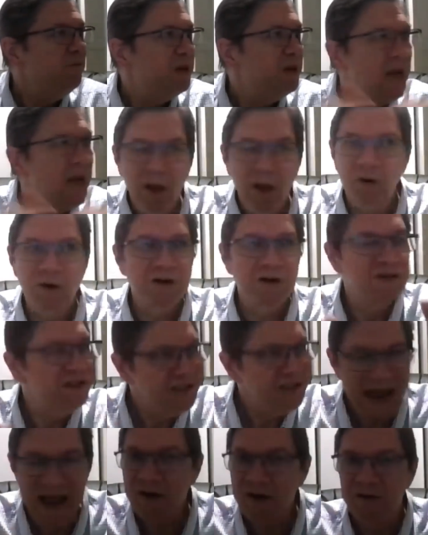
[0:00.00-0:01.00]
Colors,
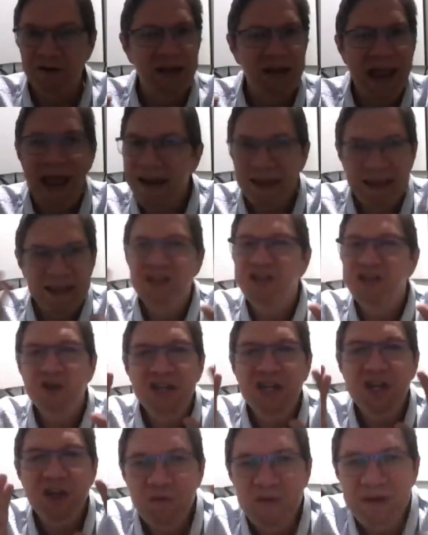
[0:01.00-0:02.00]
sound, you,
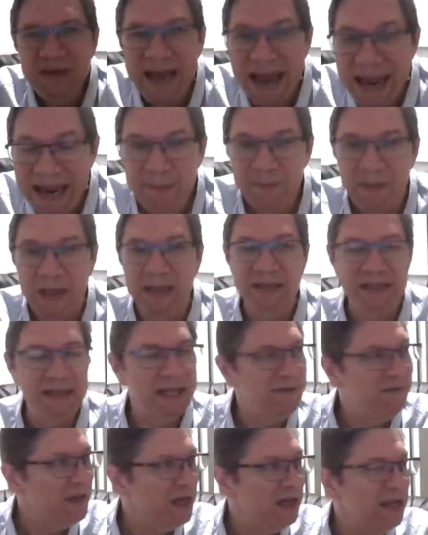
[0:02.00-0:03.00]
you name it.
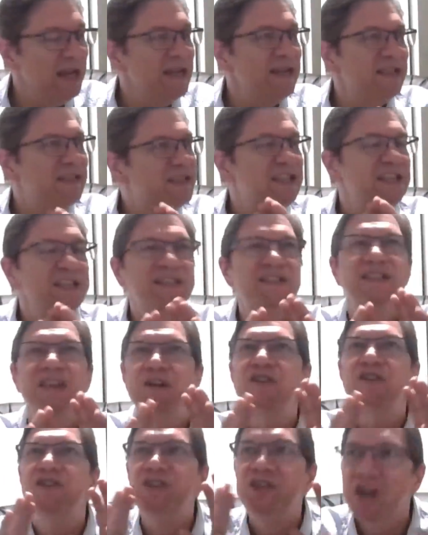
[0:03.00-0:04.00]
That it's just,
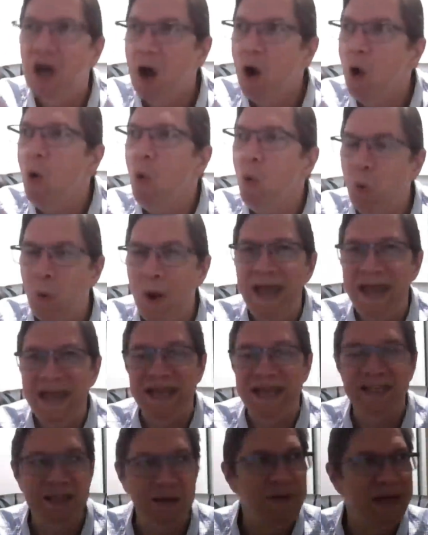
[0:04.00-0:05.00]
there's no
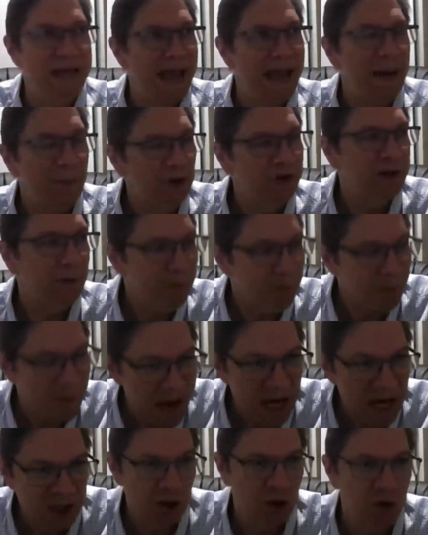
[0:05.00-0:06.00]
way to be able to
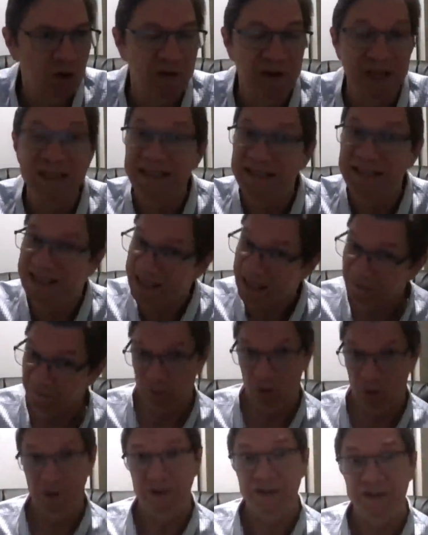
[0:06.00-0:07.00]
measure the
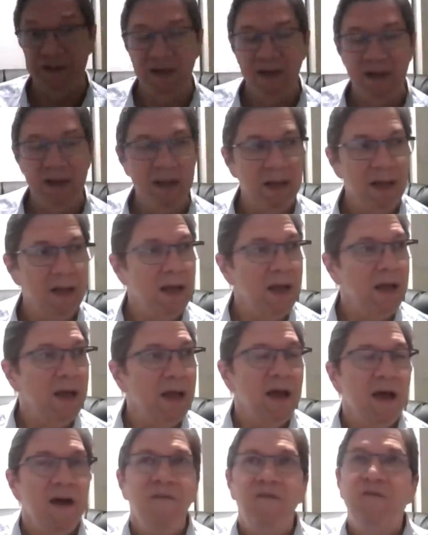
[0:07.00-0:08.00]
difference
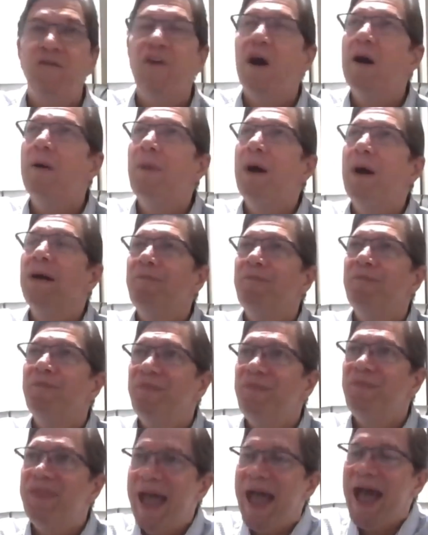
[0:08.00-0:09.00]
from
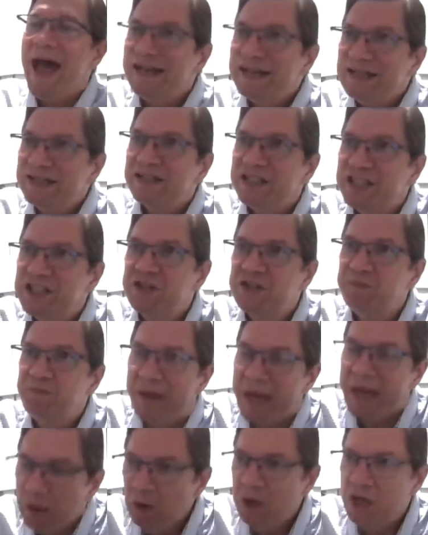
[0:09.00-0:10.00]
that
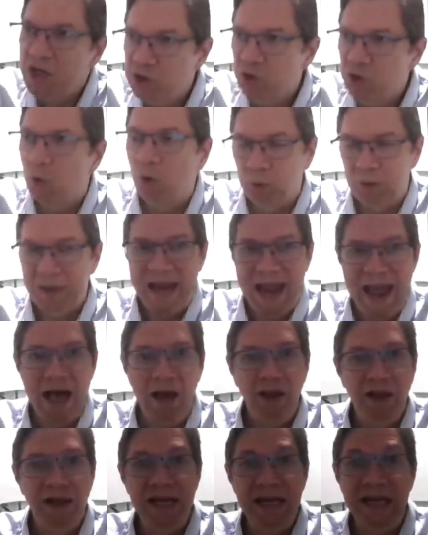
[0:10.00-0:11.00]
spiritual
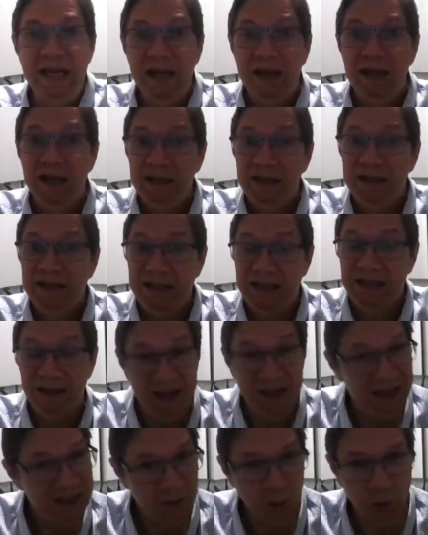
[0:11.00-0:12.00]
reality to
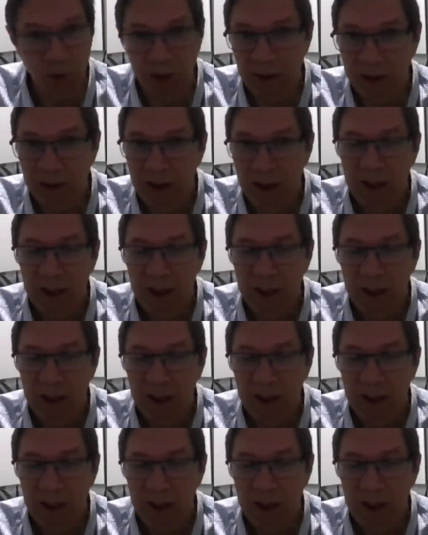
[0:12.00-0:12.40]
this one.